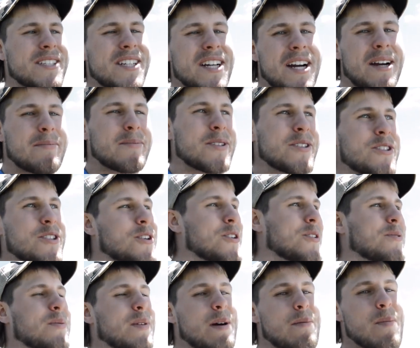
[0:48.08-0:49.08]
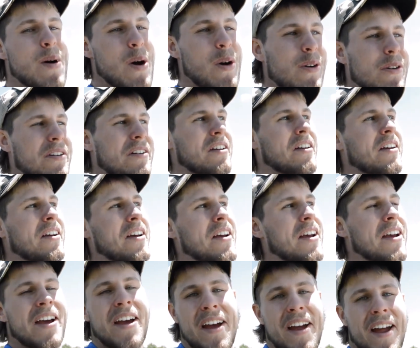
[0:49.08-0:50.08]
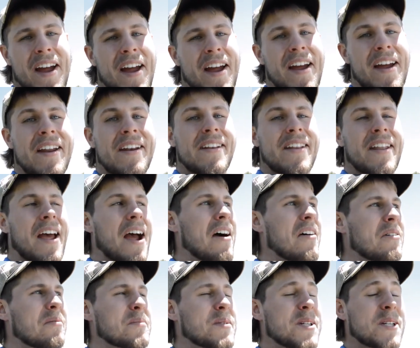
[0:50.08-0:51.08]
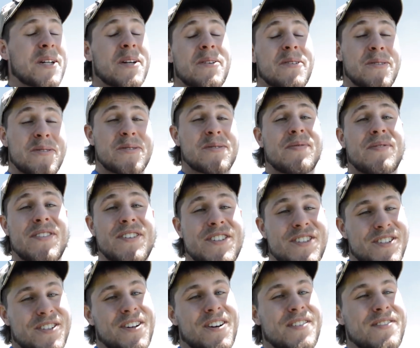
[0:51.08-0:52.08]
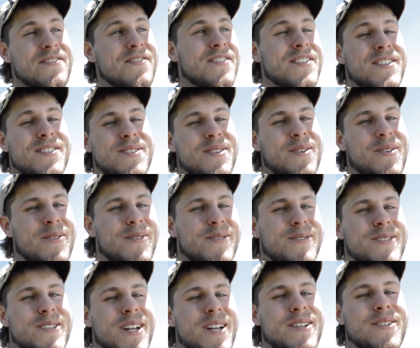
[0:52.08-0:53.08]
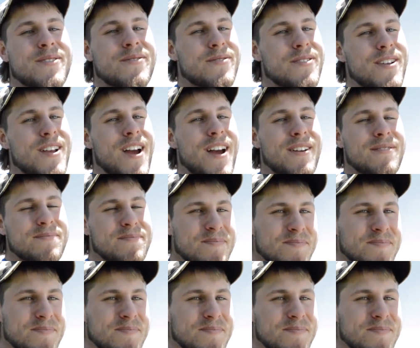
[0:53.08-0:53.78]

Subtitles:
of time to show you my boat. And now I'm going to go do some fishing off of it, so stay tuned for that.